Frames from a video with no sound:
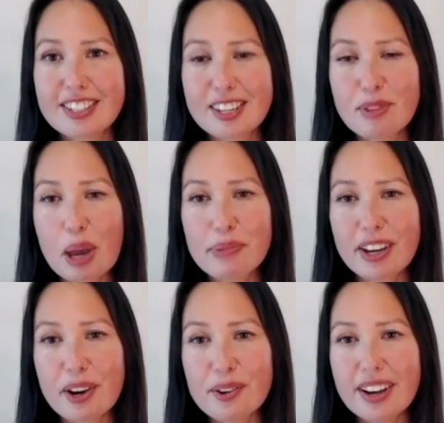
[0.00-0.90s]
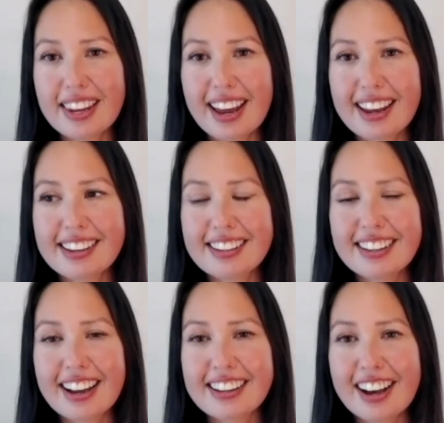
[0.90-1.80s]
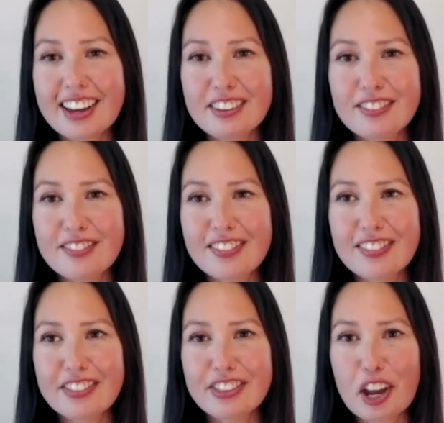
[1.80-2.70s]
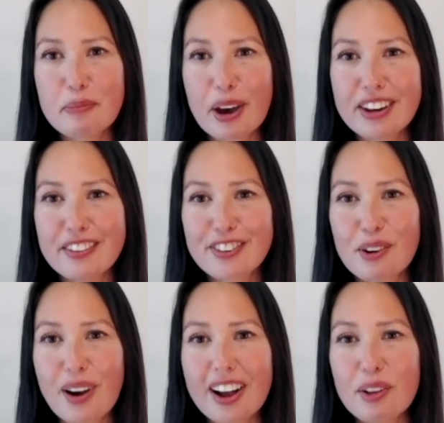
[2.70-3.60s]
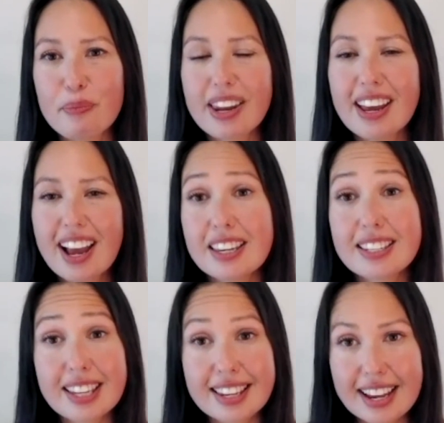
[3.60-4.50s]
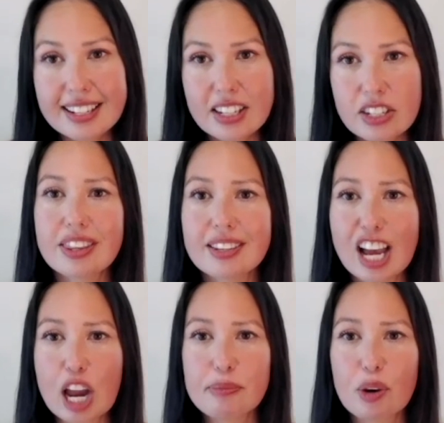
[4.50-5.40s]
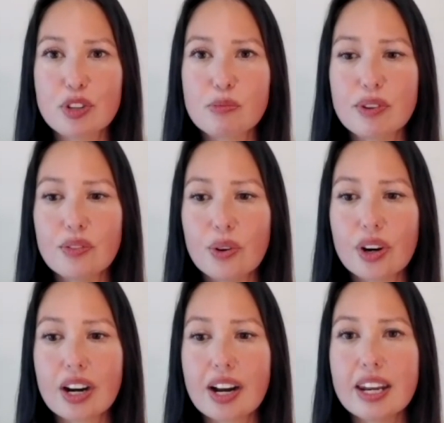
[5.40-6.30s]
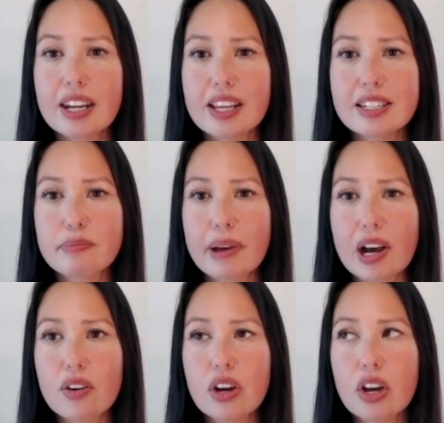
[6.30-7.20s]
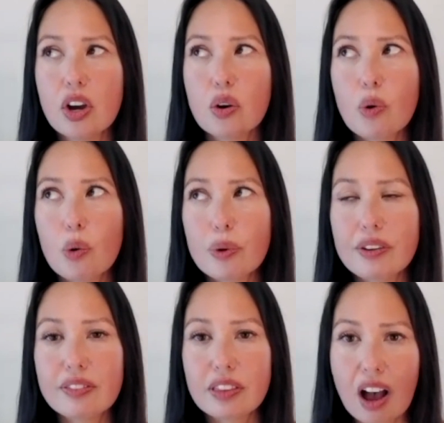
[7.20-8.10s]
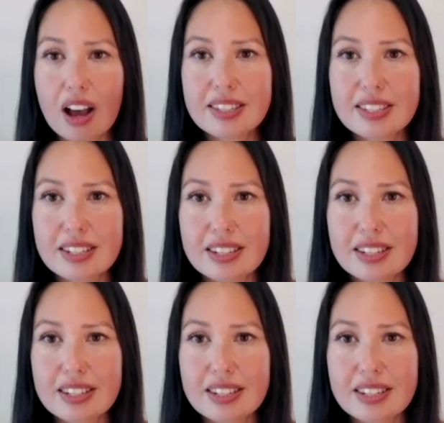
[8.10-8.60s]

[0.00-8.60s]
time ago, and I kind of thought about it for a while, but it's connected to the time that was before, and it is about what we've lost.